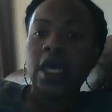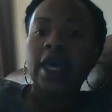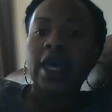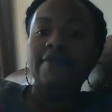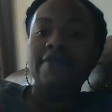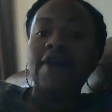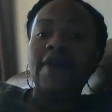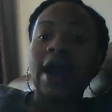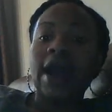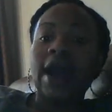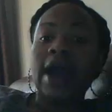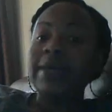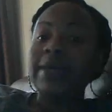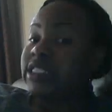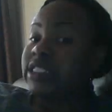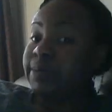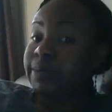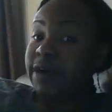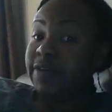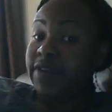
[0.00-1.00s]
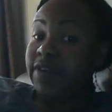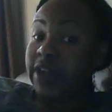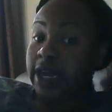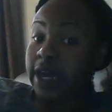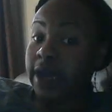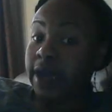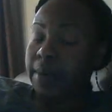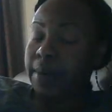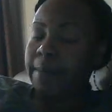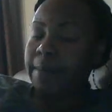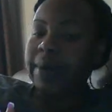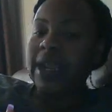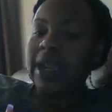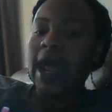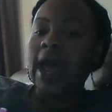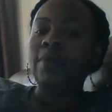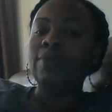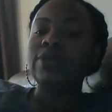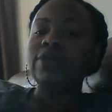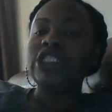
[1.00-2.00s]
and vomit some of it up, but
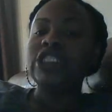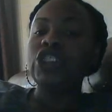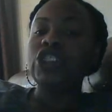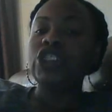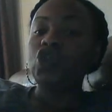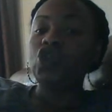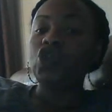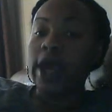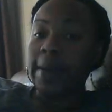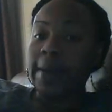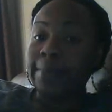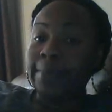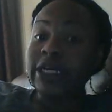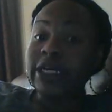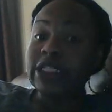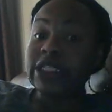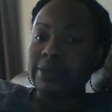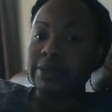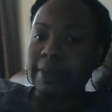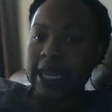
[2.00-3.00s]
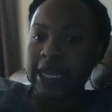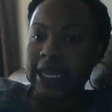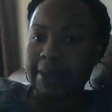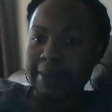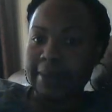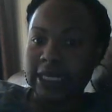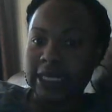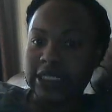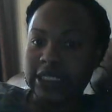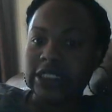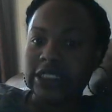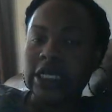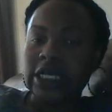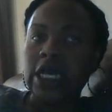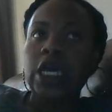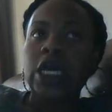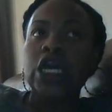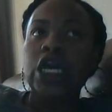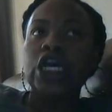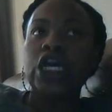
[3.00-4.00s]
I would still try to push my limits.
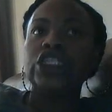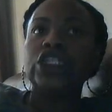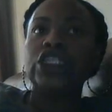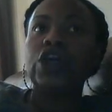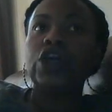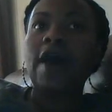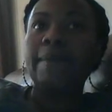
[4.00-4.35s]
So